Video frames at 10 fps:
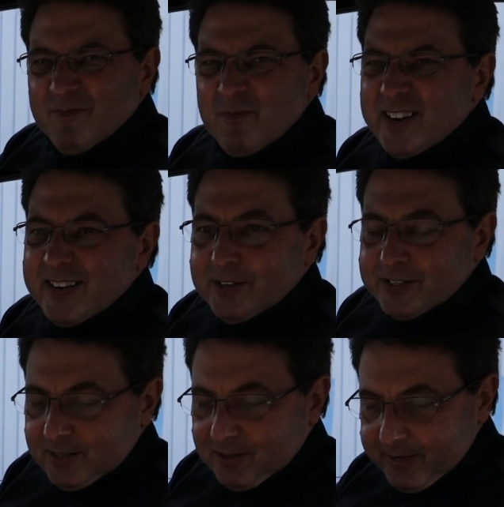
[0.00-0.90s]
Really
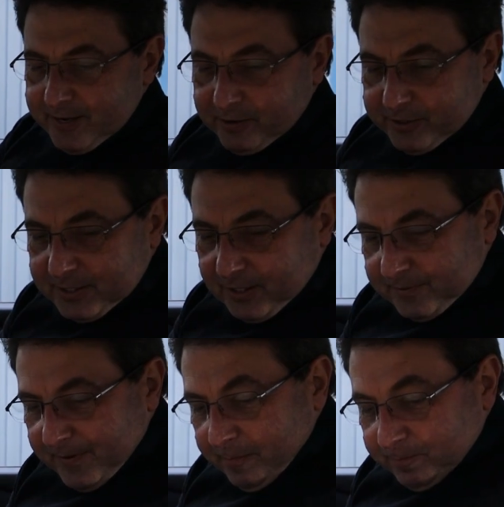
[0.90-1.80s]
nice car there, nice
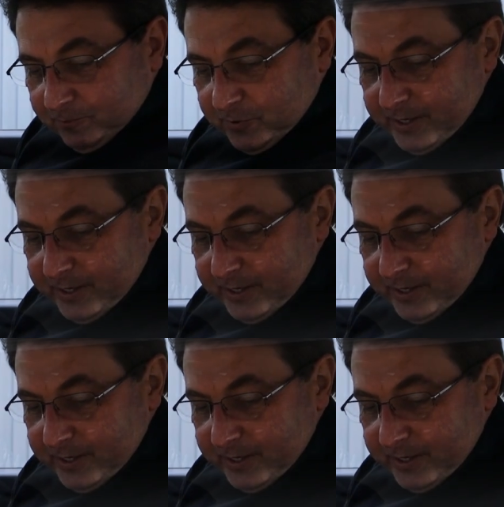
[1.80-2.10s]
touchback,